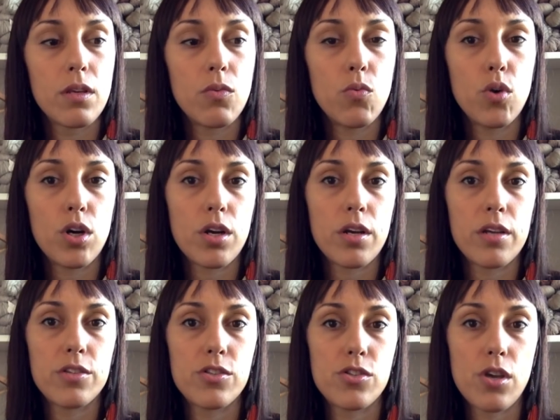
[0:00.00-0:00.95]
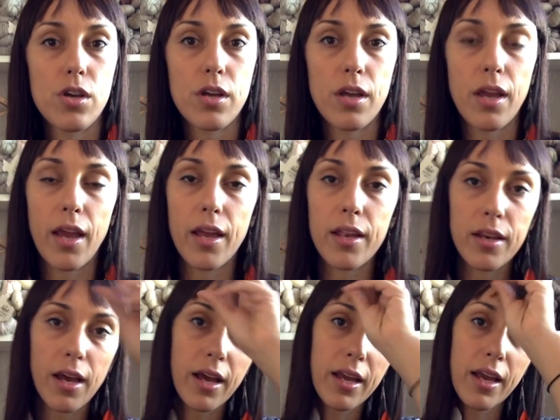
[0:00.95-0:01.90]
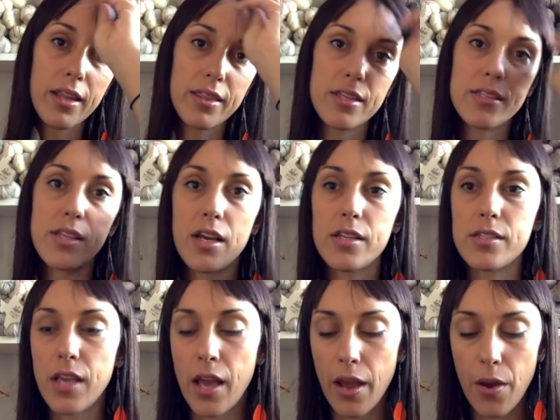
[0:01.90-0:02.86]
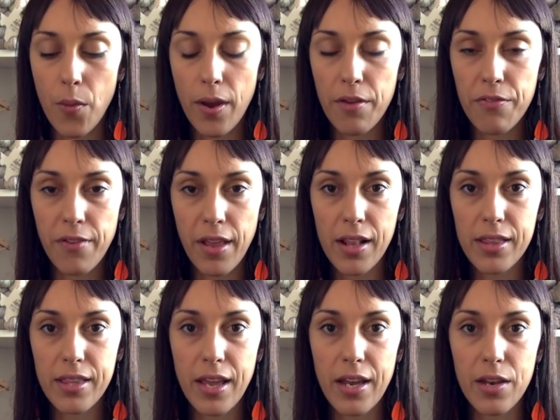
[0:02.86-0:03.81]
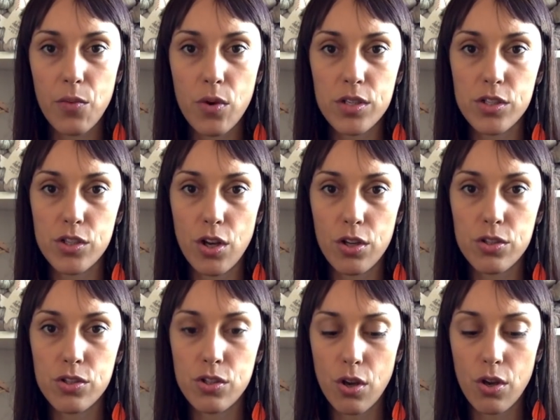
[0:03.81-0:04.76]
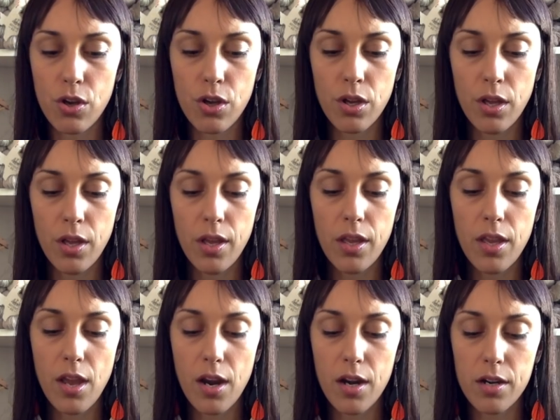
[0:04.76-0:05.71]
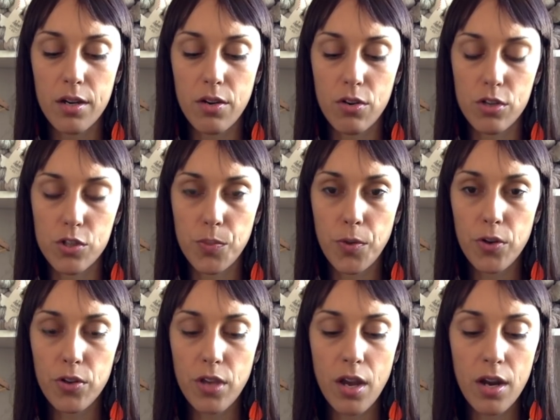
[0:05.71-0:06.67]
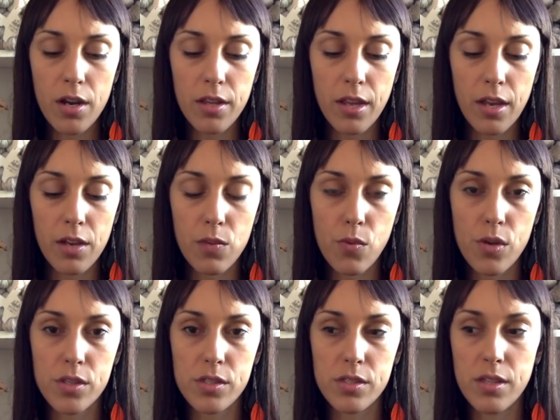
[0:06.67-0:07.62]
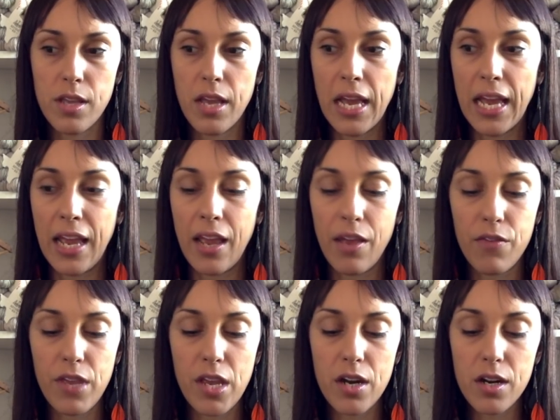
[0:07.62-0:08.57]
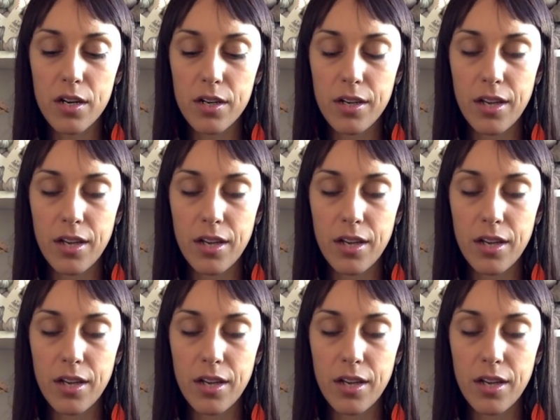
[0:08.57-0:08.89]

Work Sock, and I had discussed how I felt that it was not sock yarn or sport yarn, that it was heavier,